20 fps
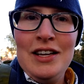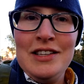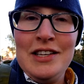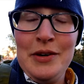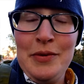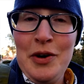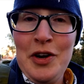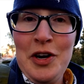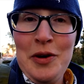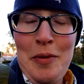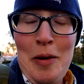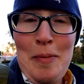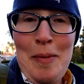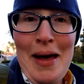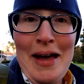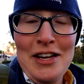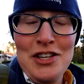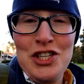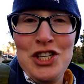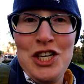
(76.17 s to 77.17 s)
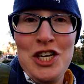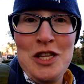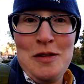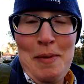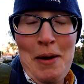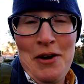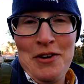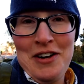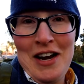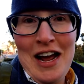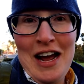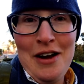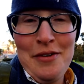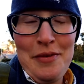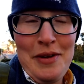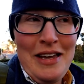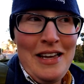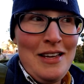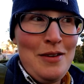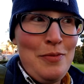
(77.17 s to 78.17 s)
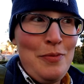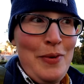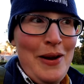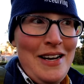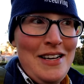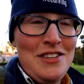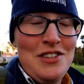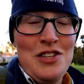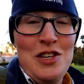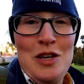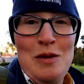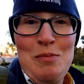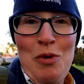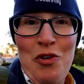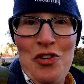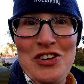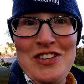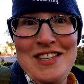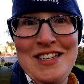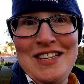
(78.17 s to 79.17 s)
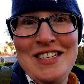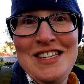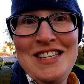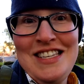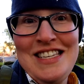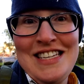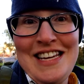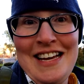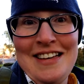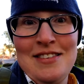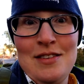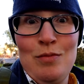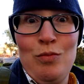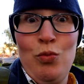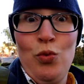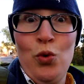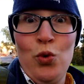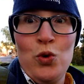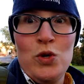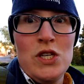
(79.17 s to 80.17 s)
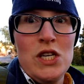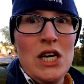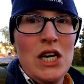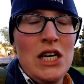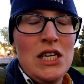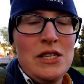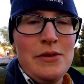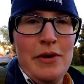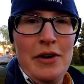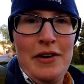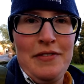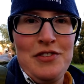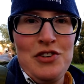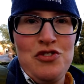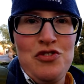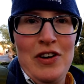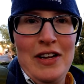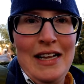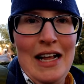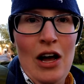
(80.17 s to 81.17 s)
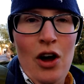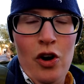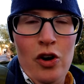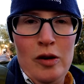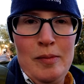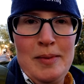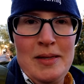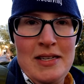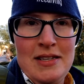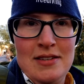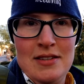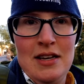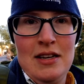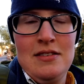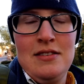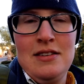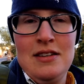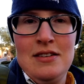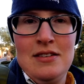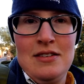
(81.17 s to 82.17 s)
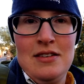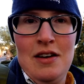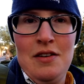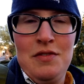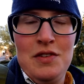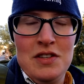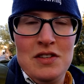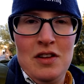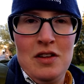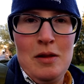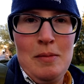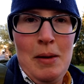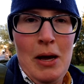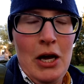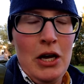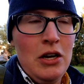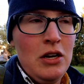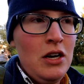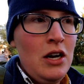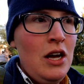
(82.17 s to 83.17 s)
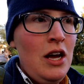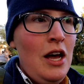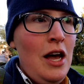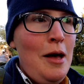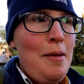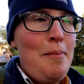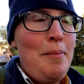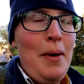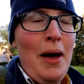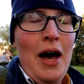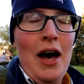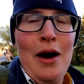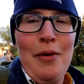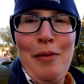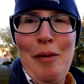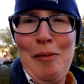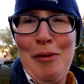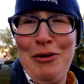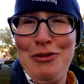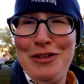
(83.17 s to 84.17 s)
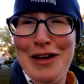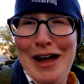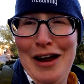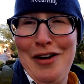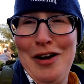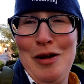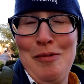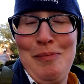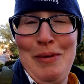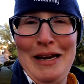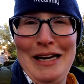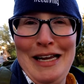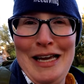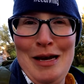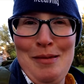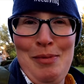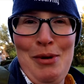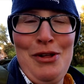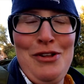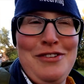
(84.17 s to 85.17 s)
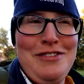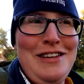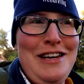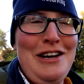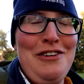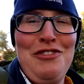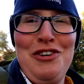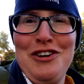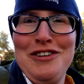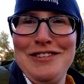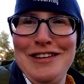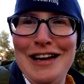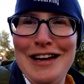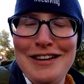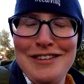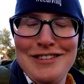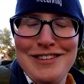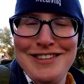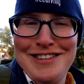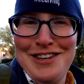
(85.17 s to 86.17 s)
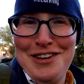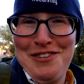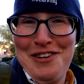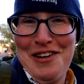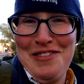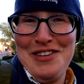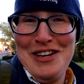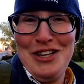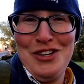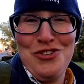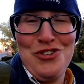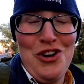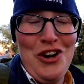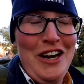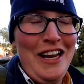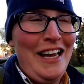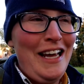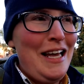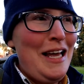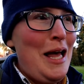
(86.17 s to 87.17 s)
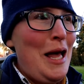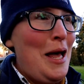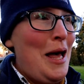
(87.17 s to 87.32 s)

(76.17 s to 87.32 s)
So on our way back to the boat now, we went to Morrison's to get some water so we don't have to drink that horrible disgusting stuff that's on the boat. But we're both carrying big litre bottles in our rucksacks because they don't have a little trolley